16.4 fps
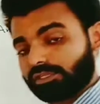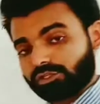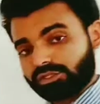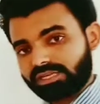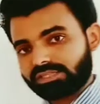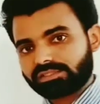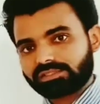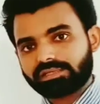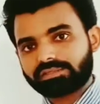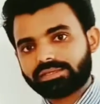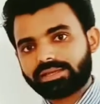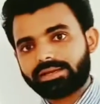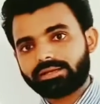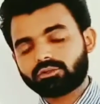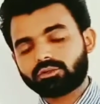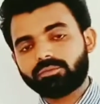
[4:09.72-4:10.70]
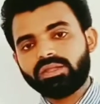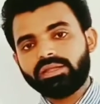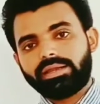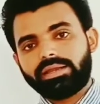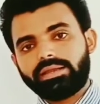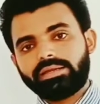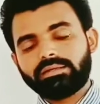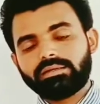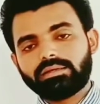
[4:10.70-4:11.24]
structure,
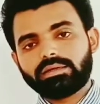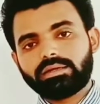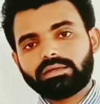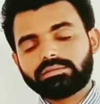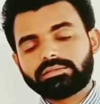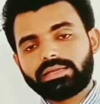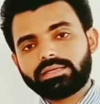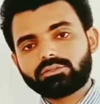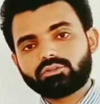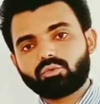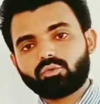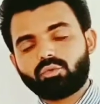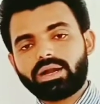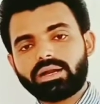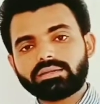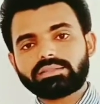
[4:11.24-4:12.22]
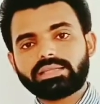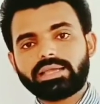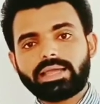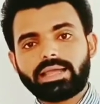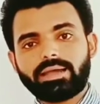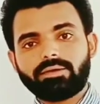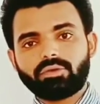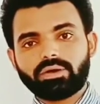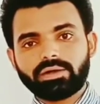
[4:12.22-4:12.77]
that what they
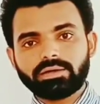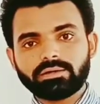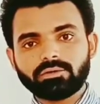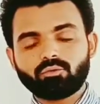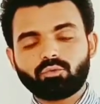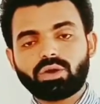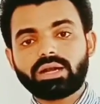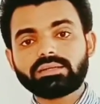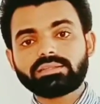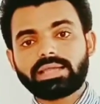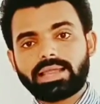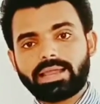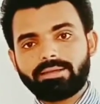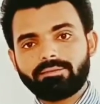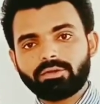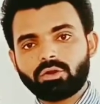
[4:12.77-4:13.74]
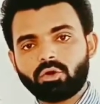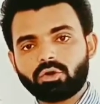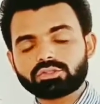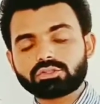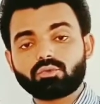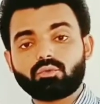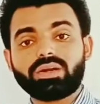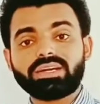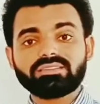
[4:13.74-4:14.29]
have earned, what they have
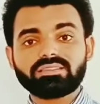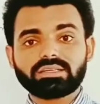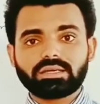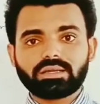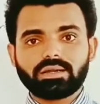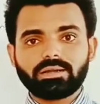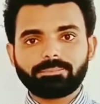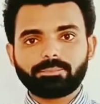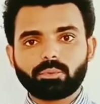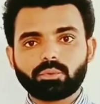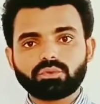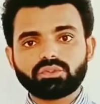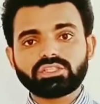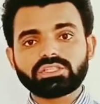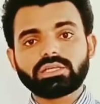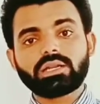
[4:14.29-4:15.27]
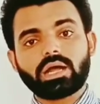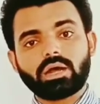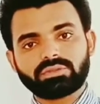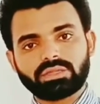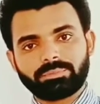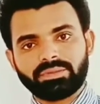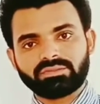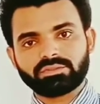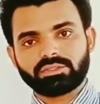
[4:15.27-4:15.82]
lost, what is the current position of
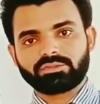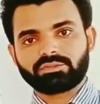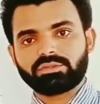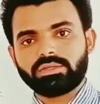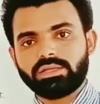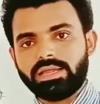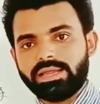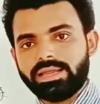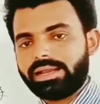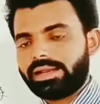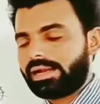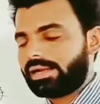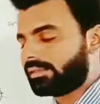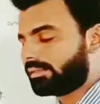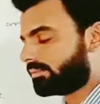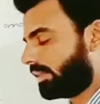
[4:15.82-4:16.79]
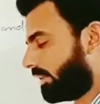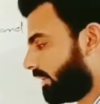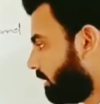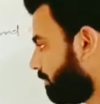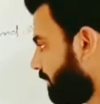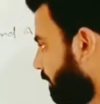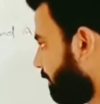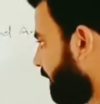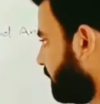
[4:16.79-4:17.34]
the business. And the
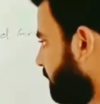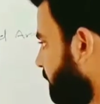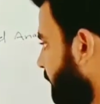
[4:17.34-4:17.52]
second purpose